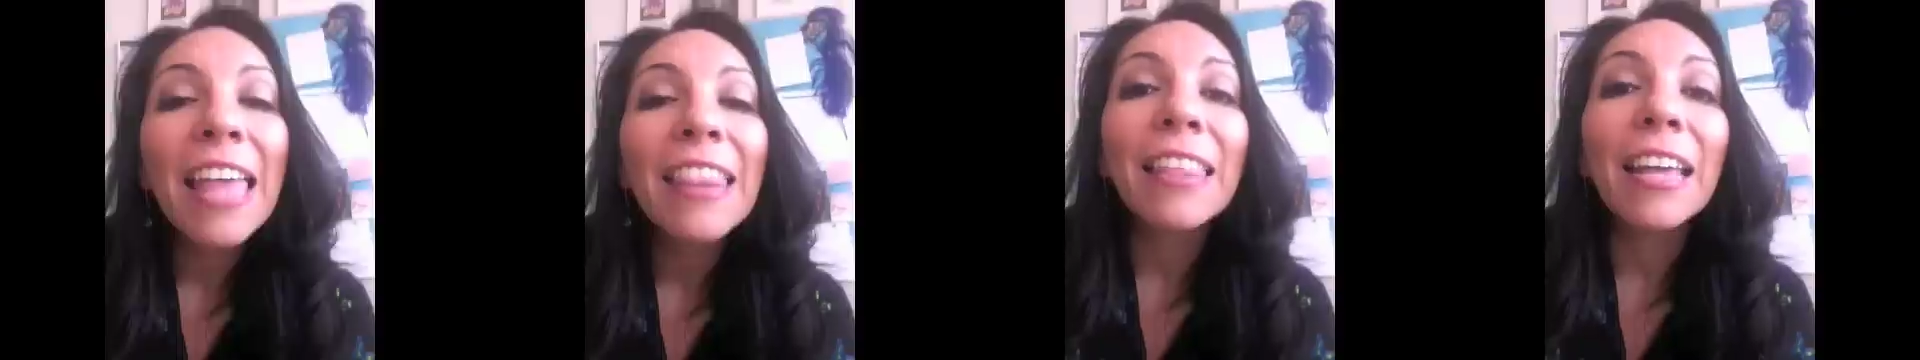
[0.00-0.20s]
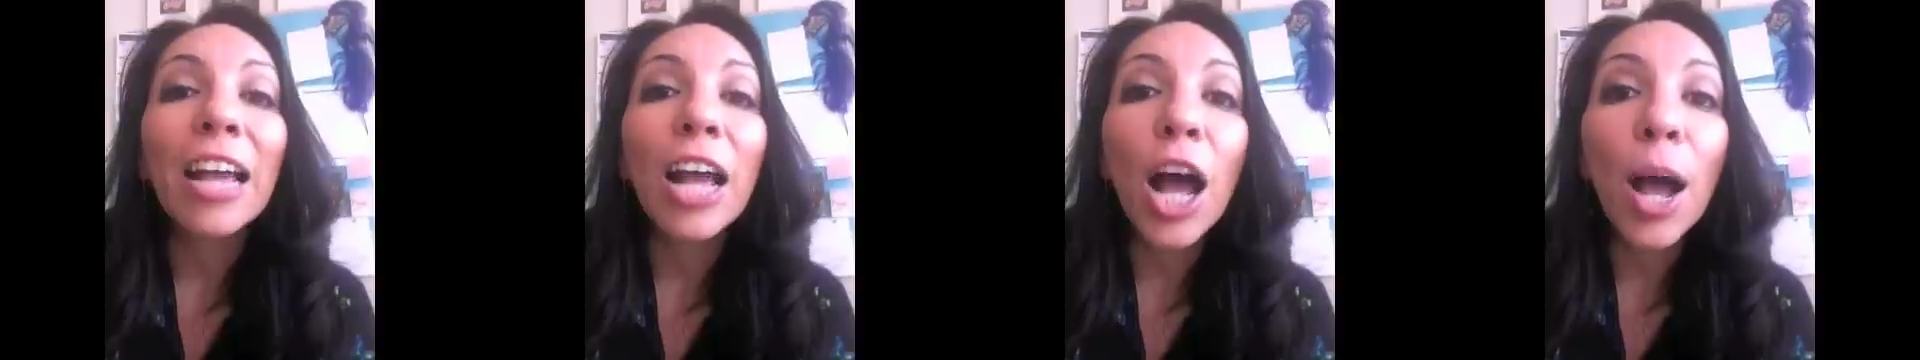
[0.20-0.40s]

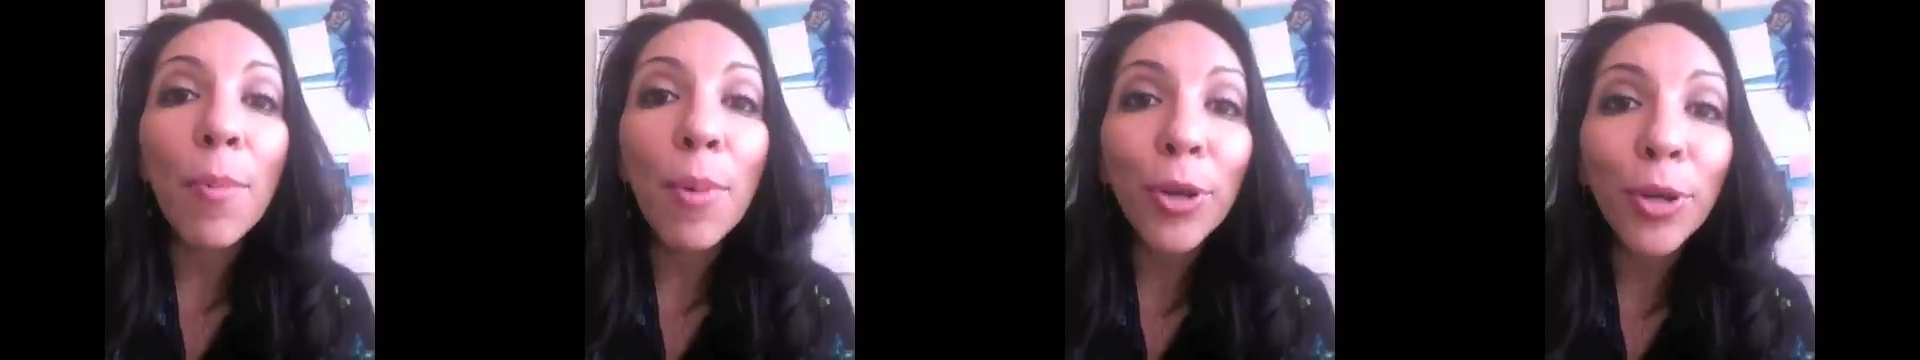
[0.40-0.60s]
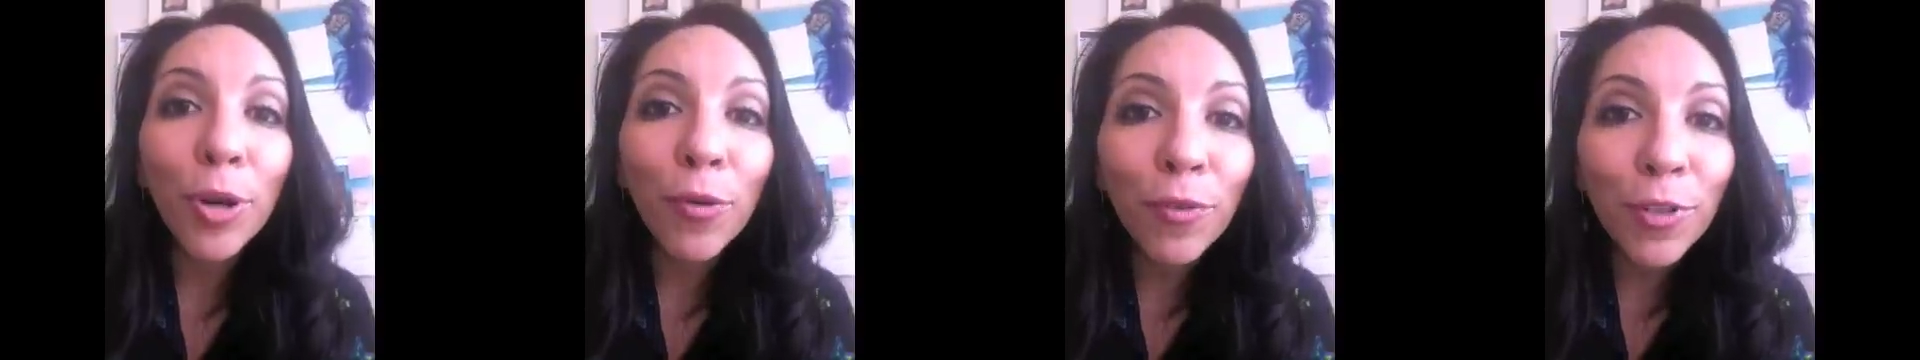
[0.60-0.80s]
then come
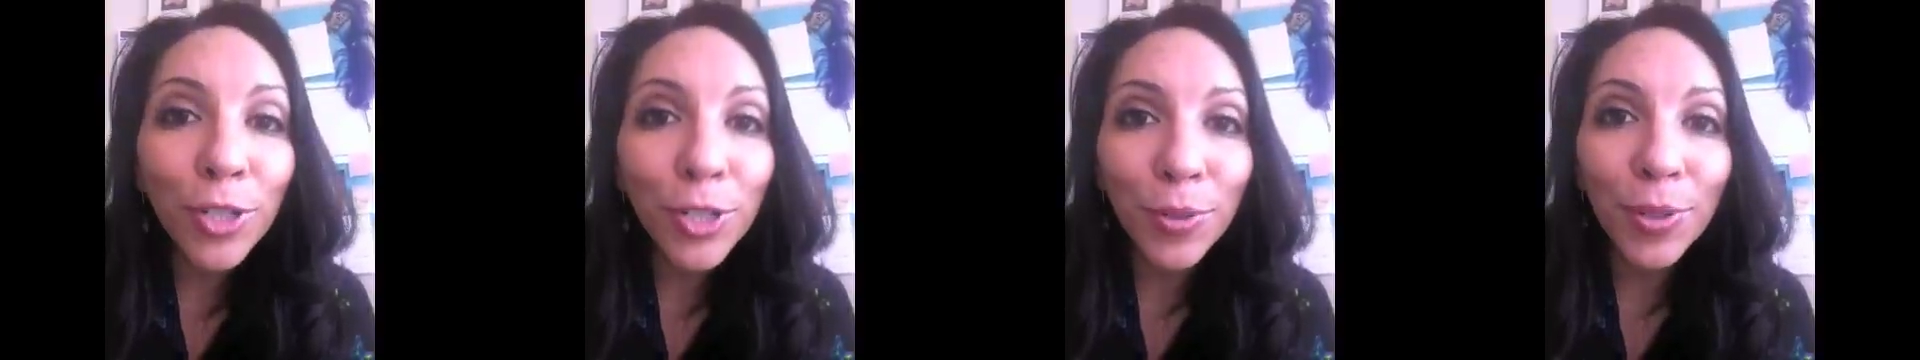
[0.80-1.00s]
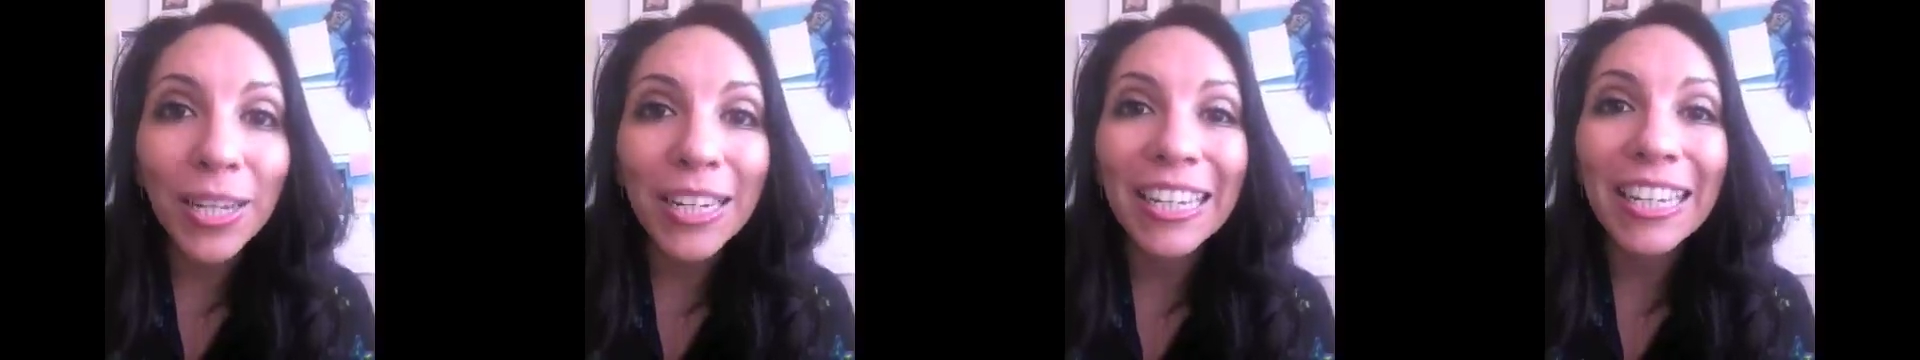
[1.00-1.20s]
on over
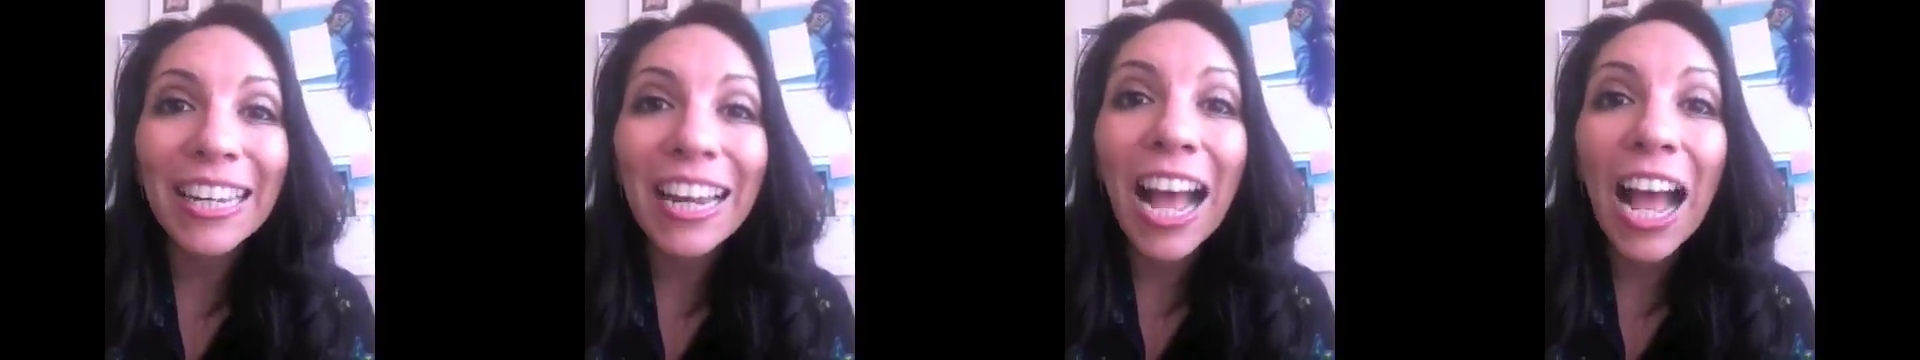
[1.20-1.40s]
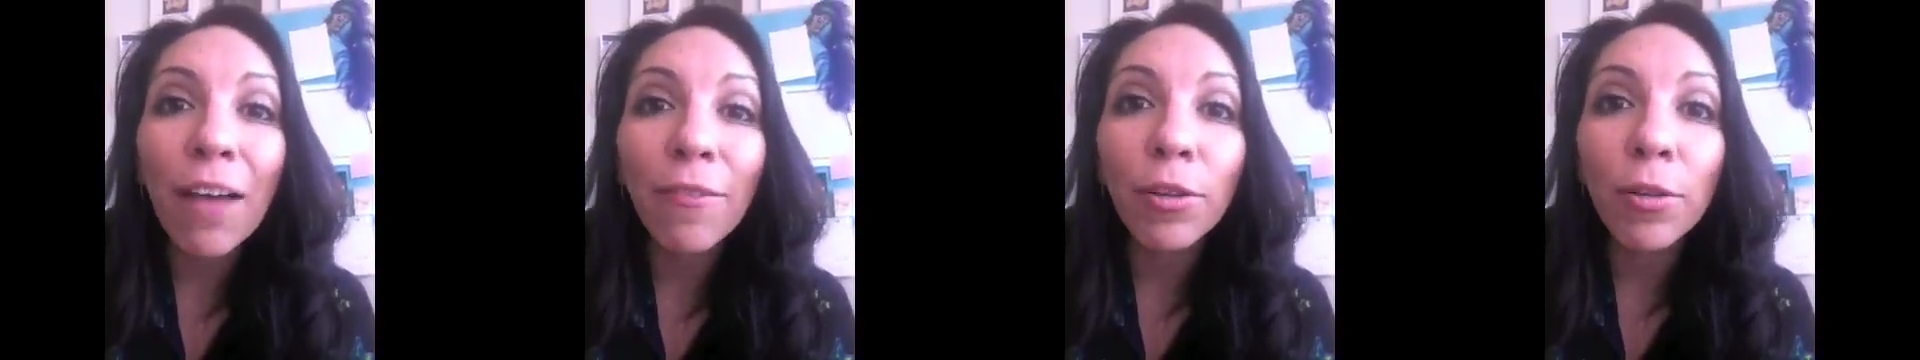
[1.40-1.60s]
to
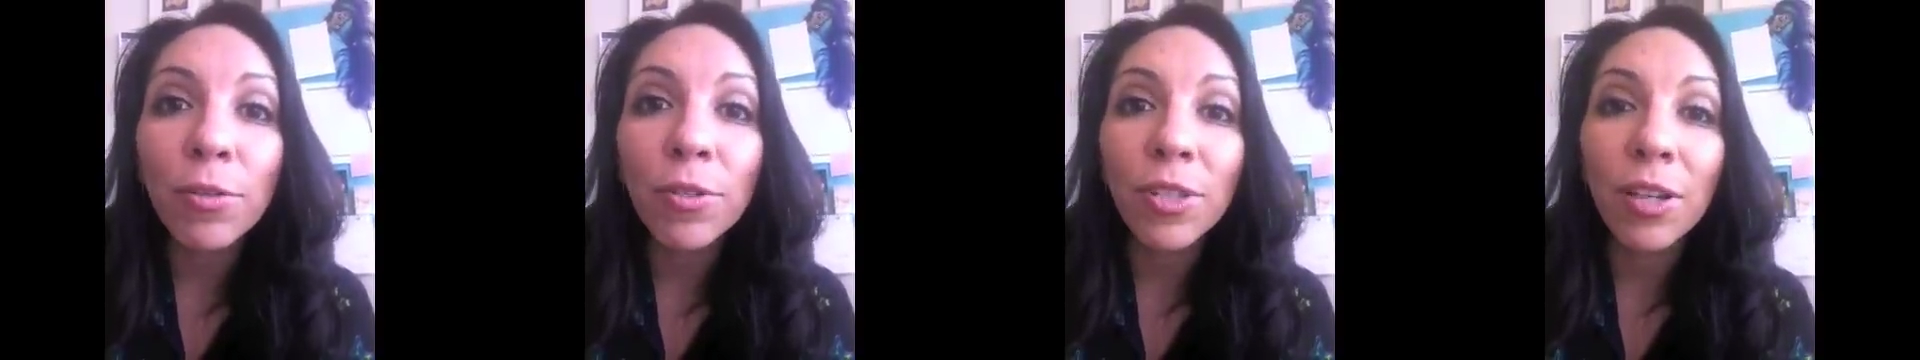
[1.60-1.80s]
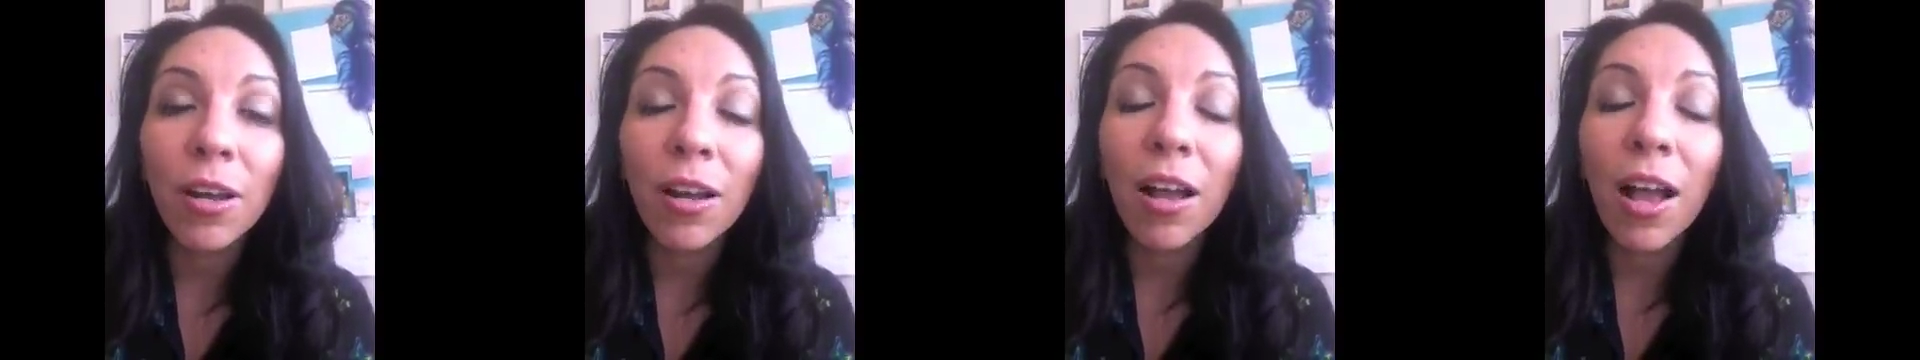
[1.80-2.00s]

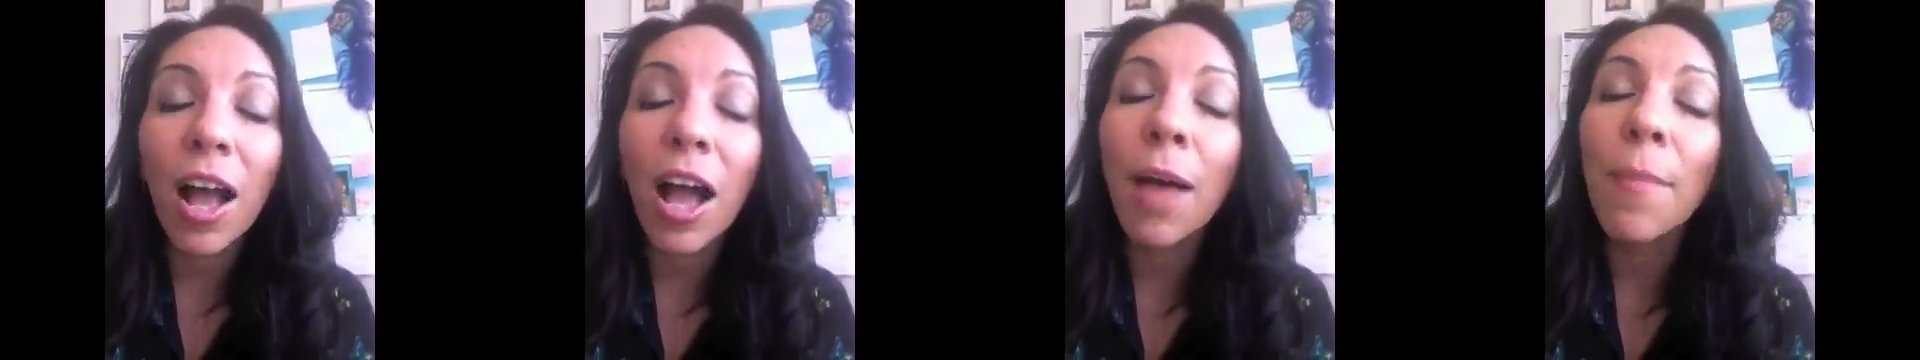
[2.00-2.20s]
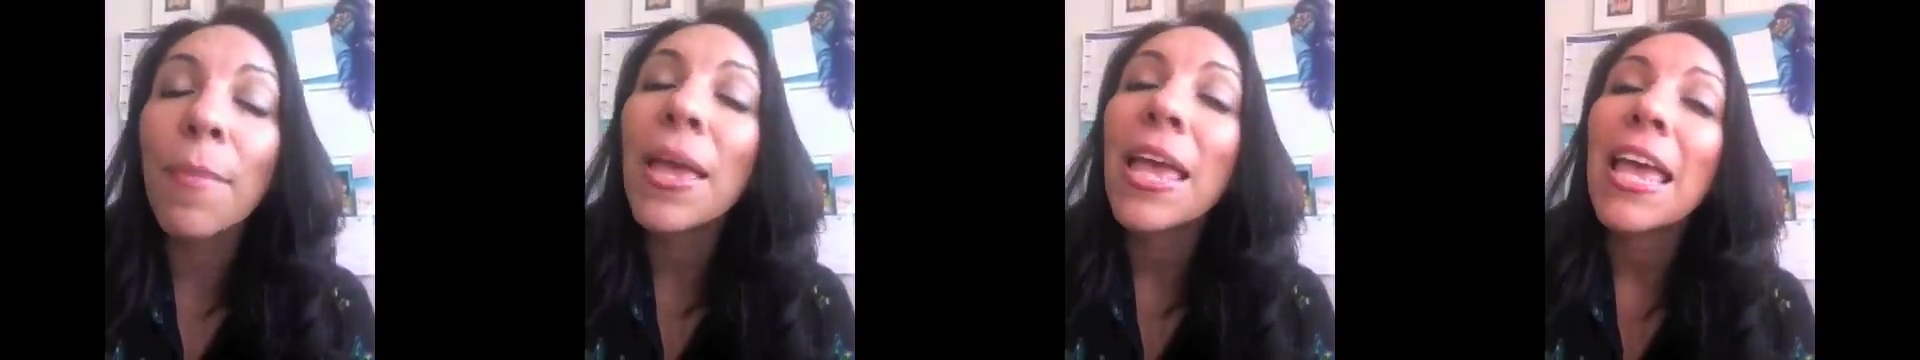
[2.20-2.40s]

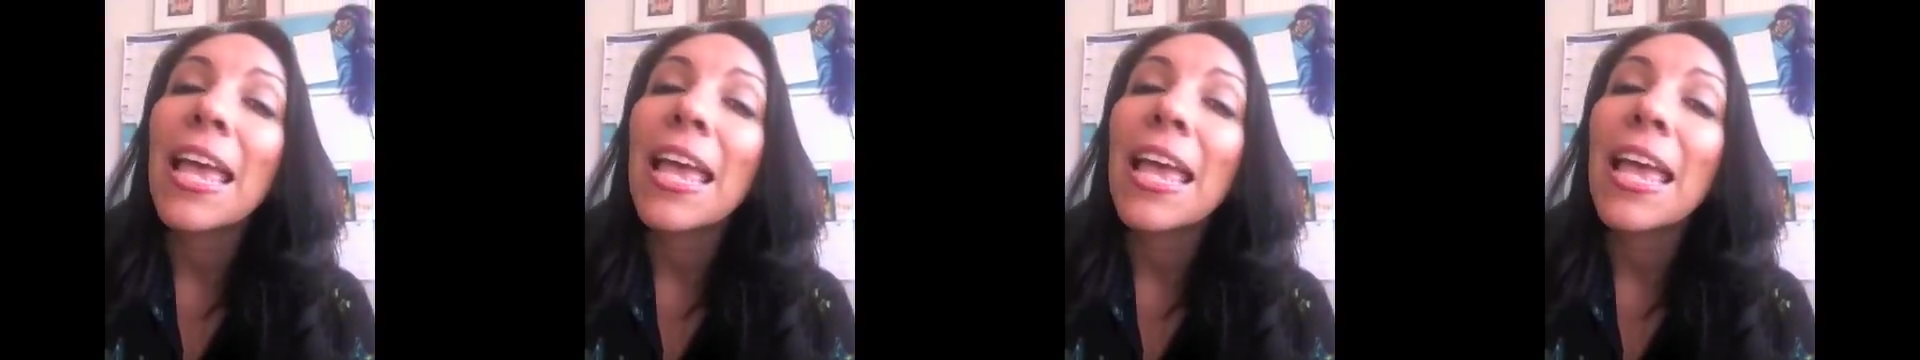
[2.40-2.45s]
AnitaAvalos.com